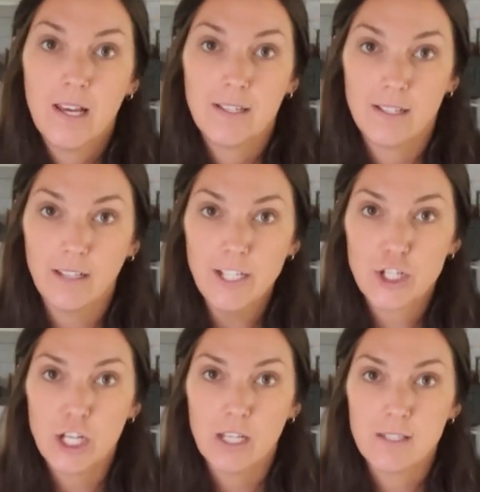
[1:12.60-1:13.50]

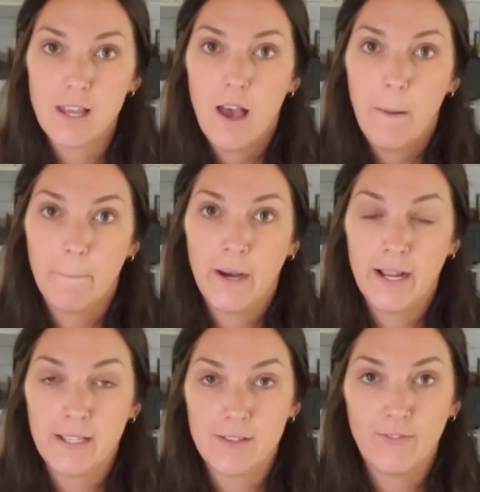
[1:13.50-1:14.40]
delicious, but
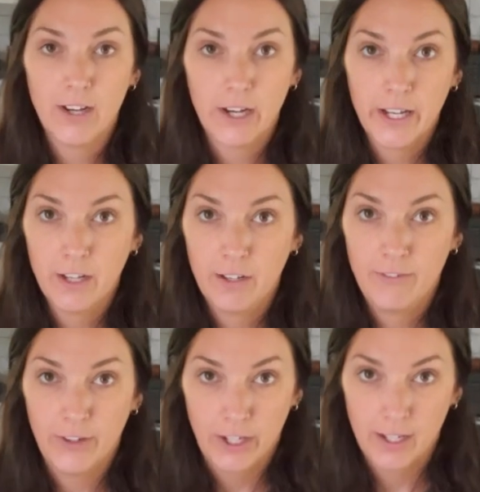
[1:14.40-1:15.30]
it's very good
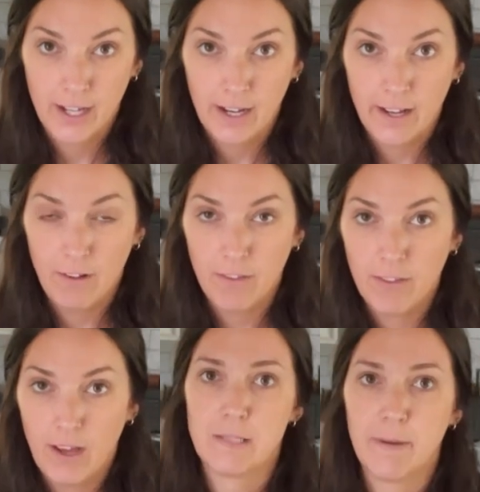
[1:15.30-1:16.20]
for your gut health.
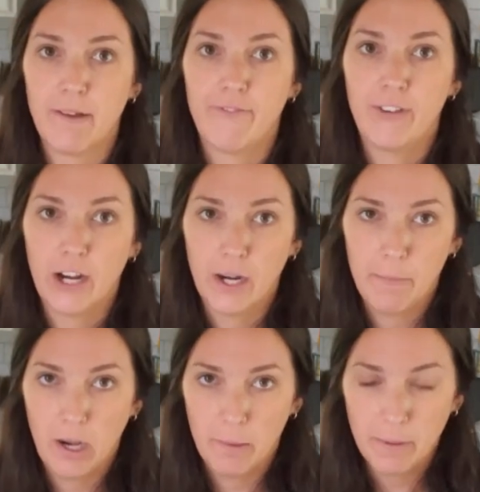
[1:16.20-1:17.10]
It's become very
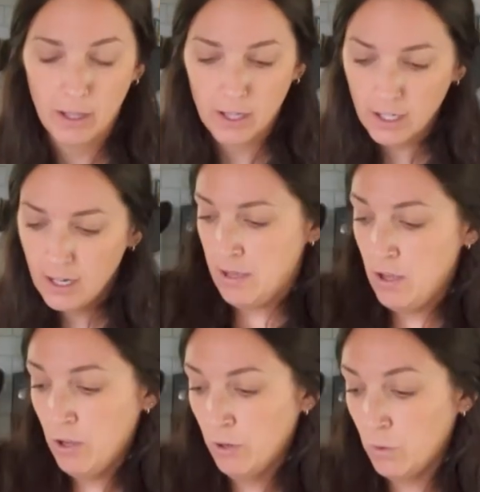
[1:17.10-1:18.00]
popular
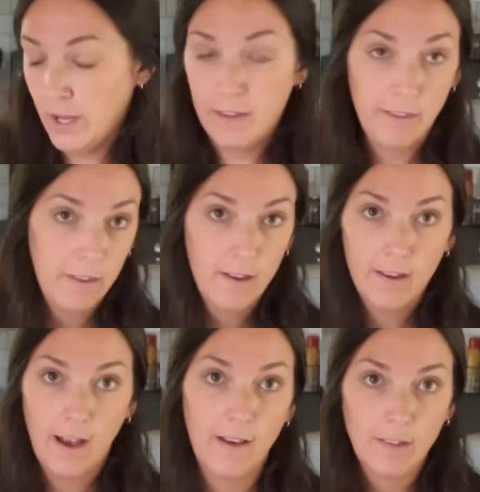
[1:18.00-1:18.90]
with
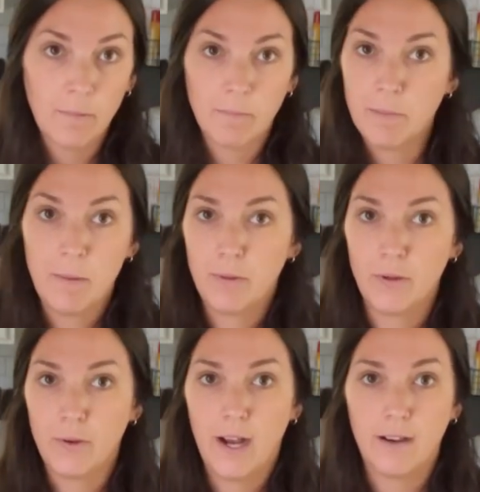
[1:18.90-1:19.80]
having people
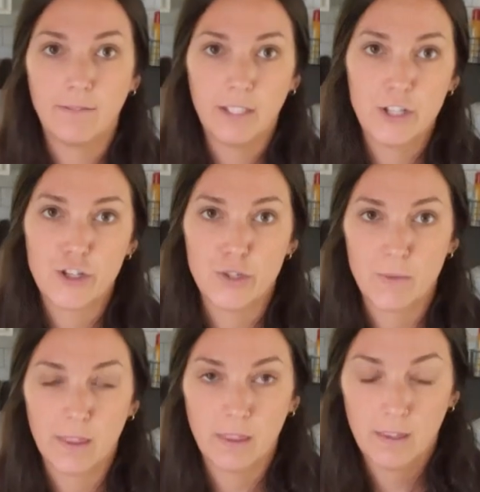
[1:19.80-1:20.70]
who have issues
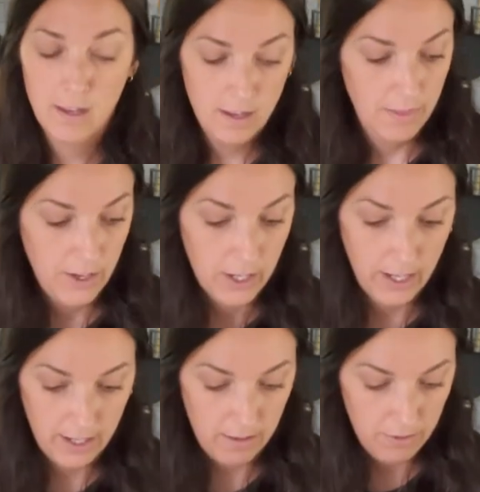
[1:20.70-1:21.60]
with their
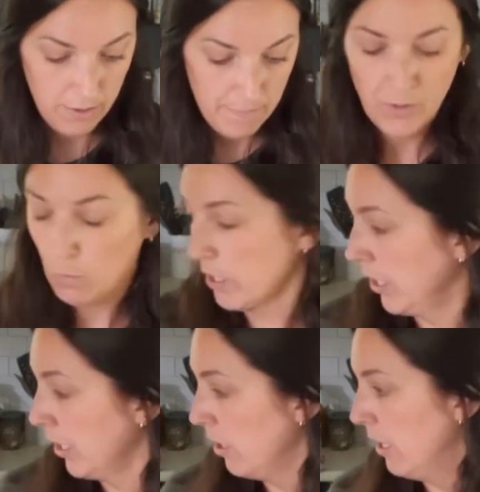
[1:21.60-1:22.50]
gut health. We're
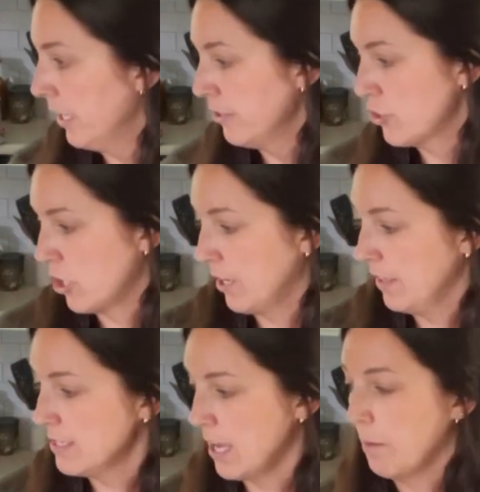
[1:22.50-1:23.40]
gonna go ahead and jar
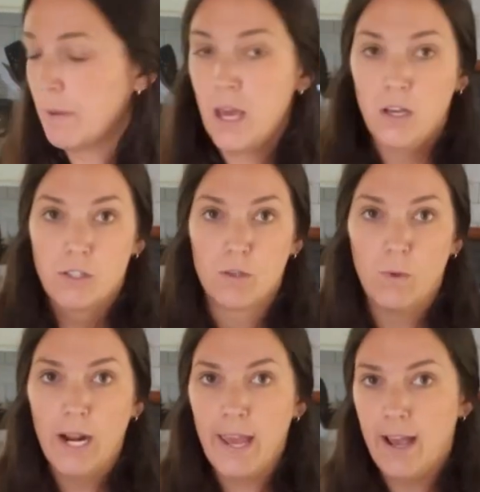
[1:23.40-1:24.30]
this up. So
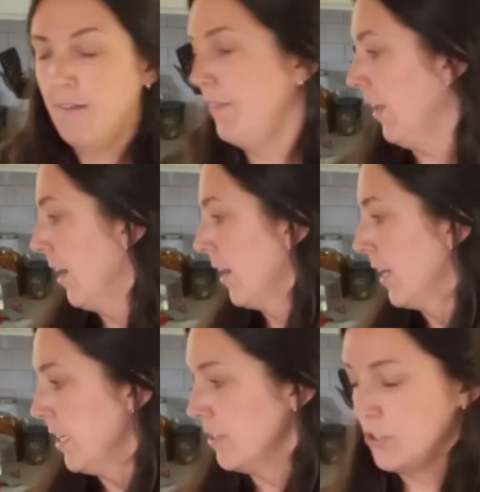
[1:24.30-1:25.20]
what I have here
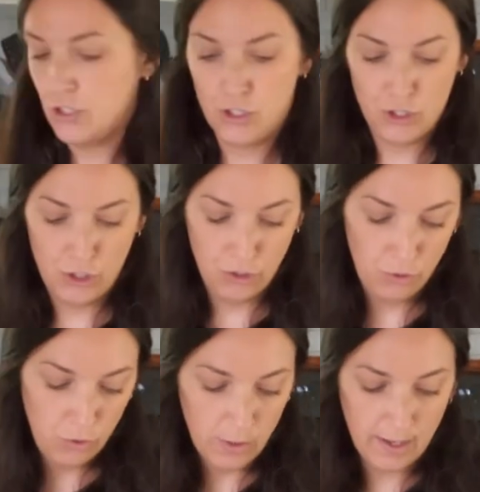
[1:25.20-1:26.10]
is
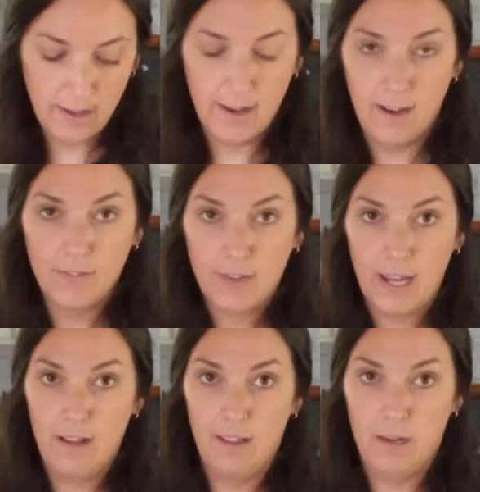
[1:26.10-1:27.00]
2
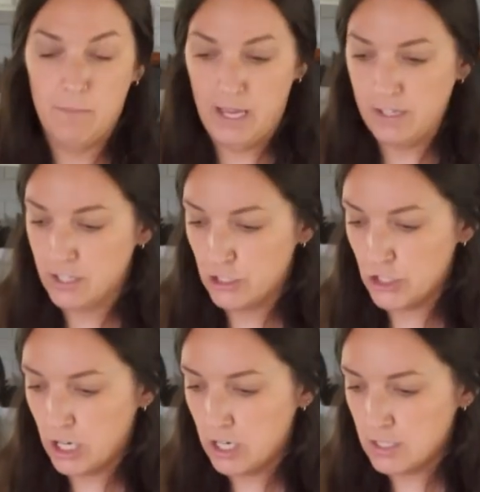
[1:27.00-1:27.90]
half-gallon mason
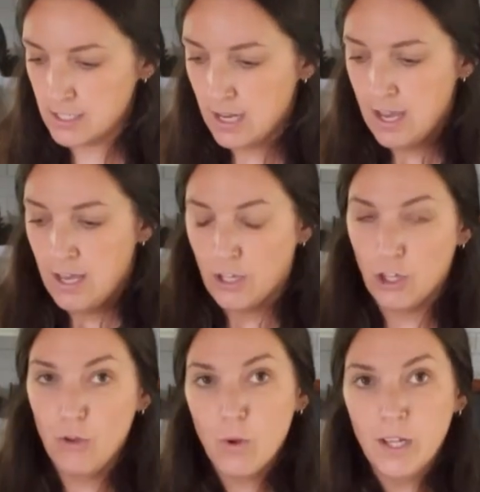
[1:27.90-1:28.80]
jars.
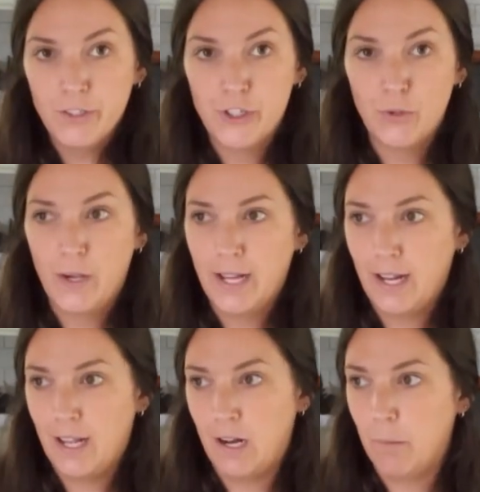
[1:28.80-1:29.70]
You can do it
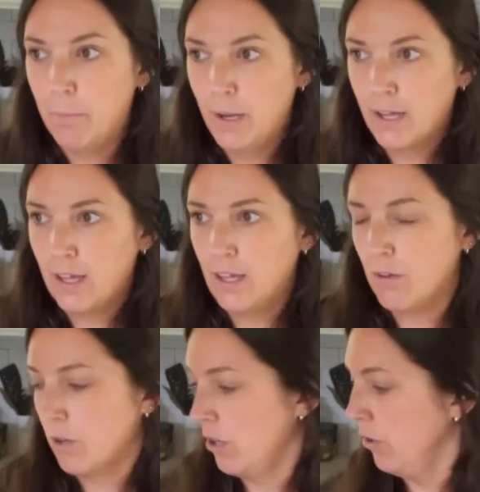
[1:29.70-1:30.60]
in a bucket, you
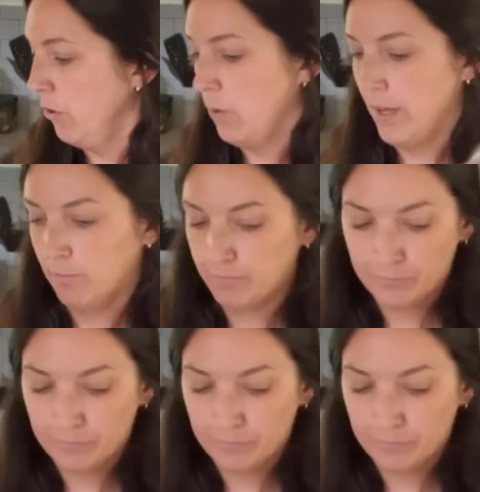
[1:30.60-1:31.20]
can do it,